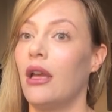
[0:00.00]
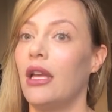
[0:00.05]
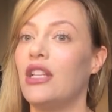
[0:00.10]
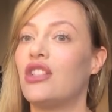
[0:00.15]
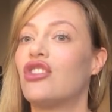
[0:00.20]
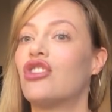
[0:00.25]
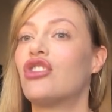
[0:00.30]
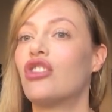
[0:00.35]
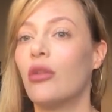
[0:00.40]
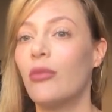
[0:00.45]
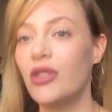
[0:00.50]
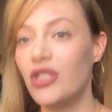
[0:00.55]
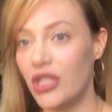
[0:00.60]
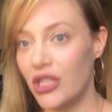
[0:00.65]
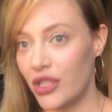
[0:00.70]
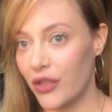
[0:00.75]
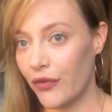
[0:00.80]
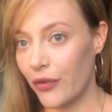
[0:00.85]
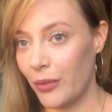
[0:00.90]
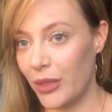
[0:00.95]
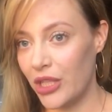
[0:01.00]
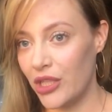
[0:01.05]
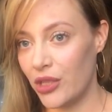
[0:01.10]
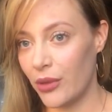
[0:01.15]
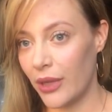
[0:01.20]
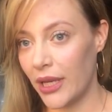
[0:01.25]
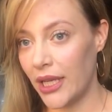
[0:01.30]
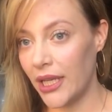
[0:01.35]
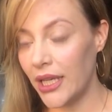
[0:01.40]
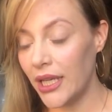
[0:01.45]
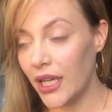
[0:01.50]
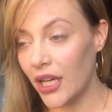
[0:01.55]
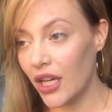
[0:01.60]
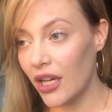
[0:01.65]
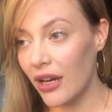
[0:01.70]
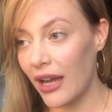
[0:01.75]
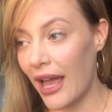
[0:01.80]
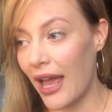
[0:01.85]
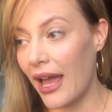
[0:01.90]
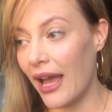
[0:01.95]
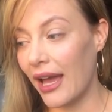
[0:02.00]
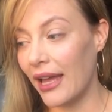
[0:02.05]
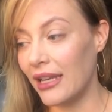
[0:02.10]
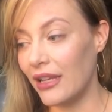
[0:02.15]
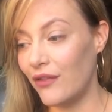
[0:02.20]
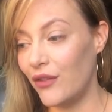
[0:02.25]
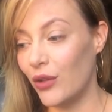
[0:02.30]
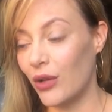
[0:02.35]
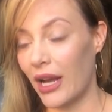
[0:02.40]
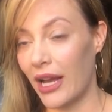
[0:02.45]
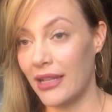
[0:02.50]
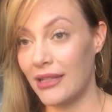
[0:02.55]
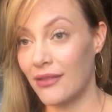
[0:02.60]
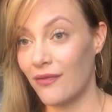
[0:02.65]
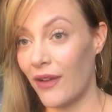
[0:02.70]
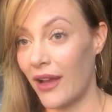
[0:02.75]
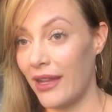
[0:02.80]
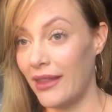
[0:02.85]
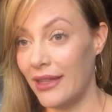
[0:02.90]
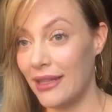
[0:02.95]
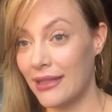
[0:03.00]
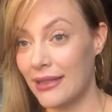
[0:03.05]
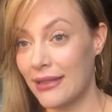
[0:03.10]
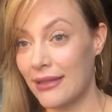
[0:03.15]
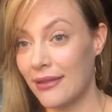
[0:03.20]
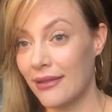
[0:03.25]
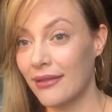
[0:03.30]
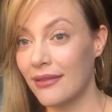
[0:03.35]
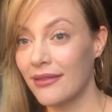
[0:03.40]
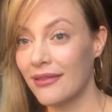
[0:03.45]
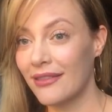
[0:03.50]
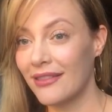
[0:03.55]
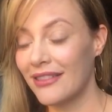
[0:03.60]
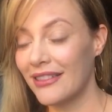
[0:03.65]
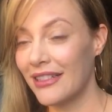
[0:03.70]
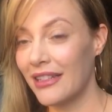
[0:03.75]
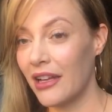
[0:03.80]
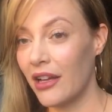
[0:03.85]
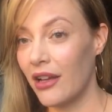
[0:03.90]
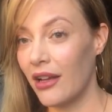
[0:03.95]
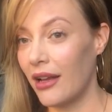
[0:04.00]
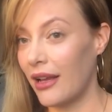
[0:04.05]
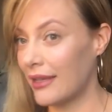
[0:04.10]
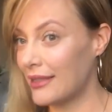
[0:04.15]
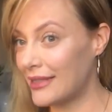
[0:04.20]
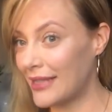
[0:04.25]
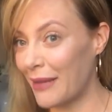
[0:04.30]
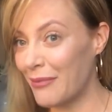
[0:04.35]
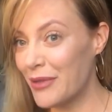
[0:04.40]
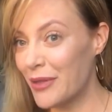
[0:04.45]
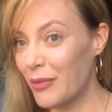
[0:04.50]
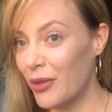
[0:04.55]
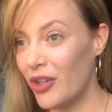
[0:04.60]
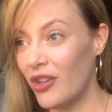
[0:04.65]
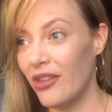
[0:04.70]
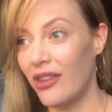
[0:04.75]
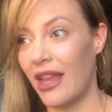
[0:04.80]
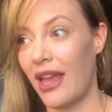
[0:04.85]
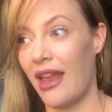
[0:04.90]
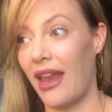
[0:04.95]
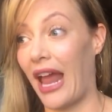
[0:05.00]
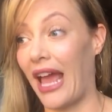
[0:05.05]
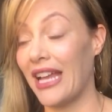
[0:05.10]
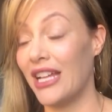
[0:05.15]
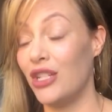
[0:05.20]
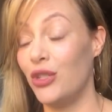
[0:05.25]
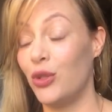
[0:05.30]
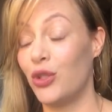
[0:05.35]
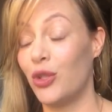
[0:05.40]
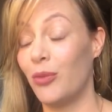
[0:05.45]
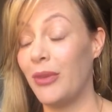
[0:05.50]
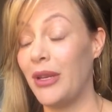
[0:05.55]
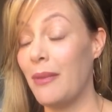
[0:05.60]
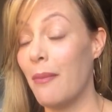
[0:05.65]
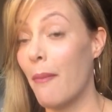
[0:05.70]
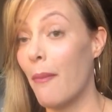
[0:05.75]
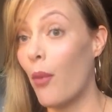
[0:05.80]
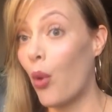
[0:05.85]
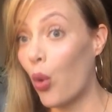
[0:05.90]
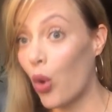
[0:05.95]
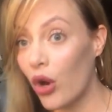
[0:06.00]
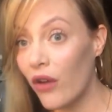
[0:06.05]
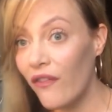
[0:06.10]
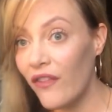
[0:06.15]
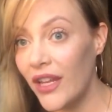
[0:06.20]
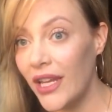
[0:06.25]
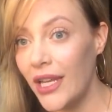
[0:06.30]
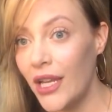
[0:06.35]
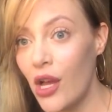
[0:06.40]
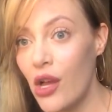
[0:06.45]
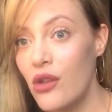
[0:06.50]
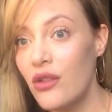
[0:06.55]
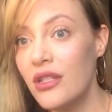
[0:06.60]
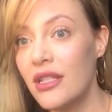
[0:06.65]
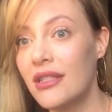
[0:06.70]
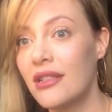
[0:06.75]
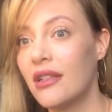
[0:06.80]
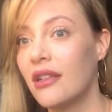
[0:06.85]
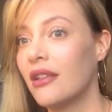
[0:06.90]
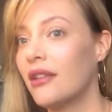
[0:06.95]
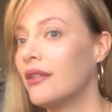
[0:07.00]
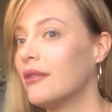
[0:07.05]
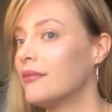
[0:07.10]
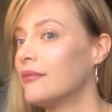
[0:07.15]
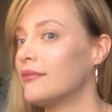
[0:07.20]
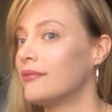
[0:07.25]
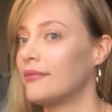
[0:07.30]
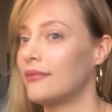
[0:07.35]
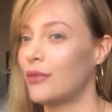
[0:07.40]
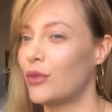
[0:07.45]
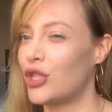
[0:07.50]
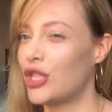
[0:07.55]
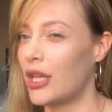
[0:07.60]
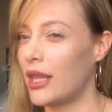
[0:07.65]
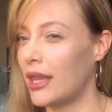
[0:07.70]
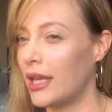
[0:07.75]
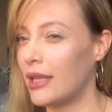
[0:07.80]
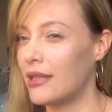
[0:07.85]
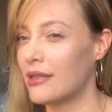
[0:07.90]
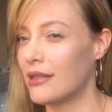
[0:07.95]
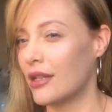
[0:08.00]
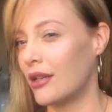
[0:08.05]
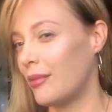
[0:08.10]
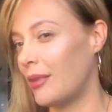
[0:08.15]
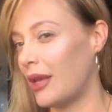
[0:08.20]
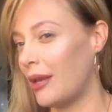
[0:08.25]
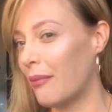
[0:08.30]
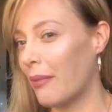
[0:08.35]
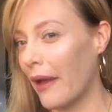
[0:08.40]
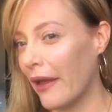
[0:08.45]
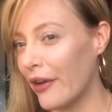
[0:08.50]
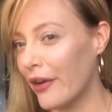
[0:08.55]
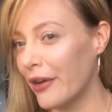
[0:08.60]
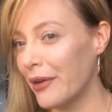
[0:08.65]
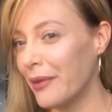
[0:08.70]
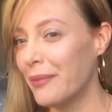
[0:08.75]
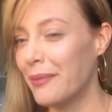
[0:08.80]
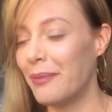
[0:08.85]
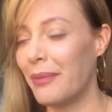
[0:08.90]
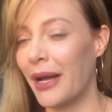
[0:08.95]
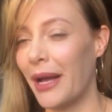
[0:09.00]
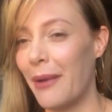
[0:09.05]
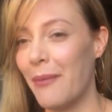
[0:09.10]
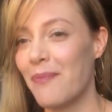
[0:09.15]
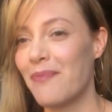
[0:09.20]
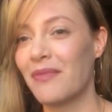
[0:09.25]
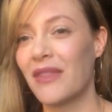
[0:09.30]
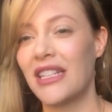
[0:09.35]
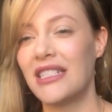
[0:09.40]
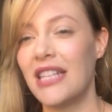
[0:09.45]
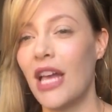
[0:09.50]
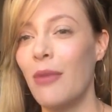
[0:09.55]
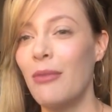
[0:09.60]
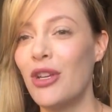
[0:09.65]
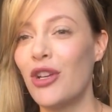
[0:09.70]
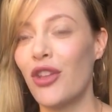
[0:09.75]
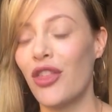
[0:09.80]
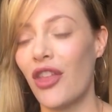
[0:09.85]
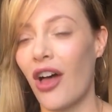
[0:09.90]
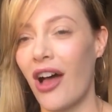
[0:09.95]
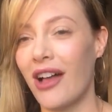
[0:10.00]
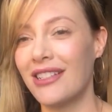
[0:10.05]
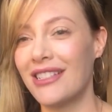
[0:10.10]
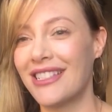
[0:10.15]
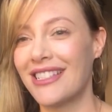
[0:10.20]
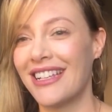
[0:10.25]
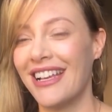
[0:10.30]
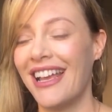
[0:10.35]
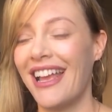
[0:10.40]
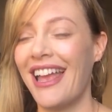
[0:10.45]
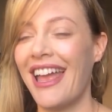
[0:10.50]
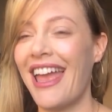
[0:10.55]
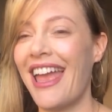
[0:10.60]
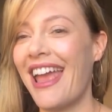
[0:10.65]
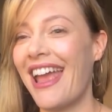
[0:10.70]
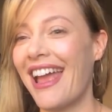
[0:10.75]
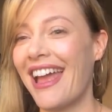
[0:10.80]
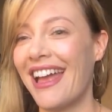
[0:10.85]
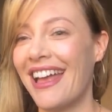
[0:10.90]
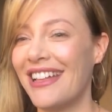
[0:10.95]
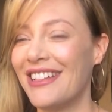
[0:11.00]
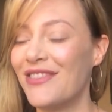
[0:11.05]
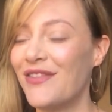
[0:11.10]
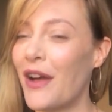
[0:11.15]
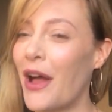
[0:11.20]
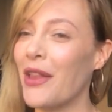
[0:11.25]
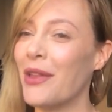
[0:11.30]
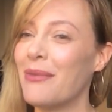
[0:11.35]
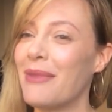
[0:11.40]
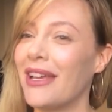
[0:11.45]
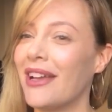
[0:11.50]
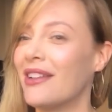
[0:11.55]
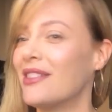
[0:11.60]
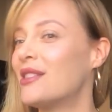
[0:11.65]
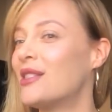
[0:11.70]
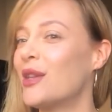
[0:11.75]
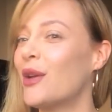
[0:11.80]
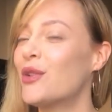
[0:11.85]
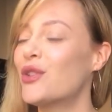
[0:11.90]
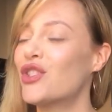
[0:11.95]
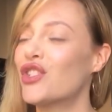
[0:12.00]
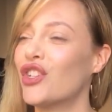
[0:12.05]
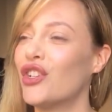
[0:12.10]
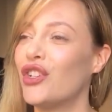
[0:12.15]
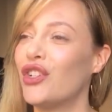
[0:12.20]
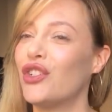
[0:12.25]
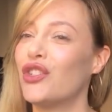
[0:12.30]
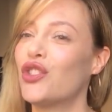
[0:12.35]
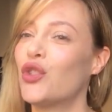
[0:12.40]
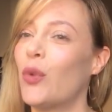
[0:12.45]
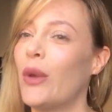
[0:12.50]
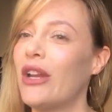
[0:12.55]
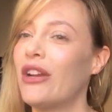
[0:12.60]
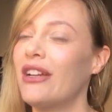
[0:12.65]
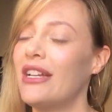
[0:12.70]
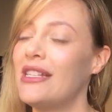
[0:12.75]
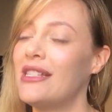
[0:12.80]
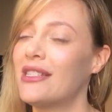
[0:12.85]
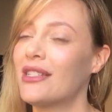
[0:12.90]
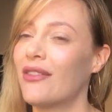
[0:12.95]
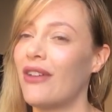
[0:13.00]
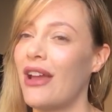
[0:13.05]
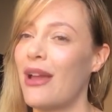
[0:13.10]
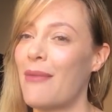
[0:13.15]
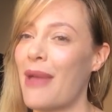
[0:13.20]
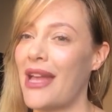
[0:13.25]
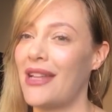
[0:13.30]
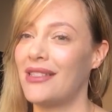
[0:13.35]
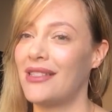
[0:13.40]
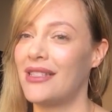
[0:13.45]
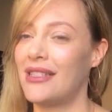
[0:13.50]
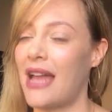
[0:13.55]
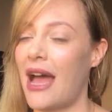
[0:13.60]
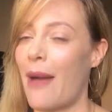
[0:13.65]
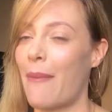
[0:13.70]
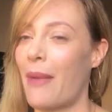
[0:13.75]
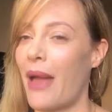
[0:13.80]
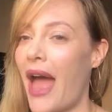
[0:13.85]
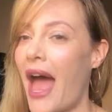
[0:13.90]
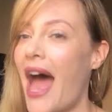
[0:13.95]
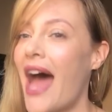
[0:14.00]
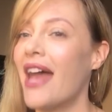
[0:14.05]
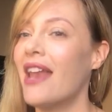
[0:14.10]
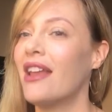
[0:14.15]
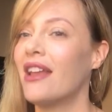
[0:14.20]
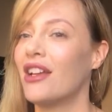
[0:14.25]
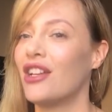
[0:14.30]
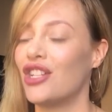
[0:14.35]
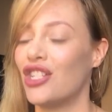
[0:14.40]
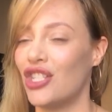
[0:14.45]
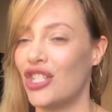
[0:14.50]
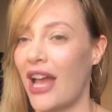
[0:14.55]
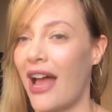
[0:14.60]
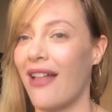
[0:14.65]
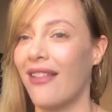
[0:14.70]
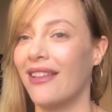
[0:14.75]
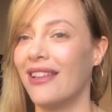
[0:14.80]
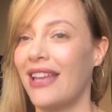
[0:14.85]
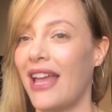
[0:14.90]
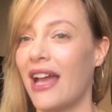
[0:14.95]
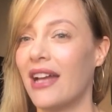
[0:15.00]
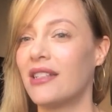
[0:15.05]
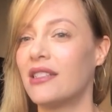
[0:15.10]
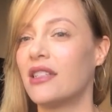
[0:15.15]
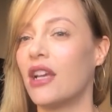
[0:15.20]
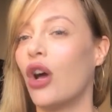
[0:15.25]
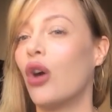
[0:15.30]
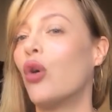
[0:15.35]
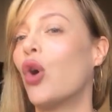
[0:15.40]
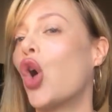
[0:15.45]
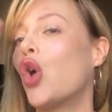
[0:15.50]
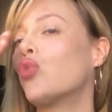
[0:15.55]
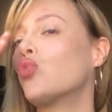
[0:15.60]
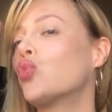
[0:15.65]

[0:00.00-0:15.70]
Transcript: it's so much easier for me to do it here. And if you guys find this acceptable, then I can do so many more videos, which I think is gonna be better. But tell me your thoughts and follow me on social, Twitter, Instagram, and Snap at ShallonXO.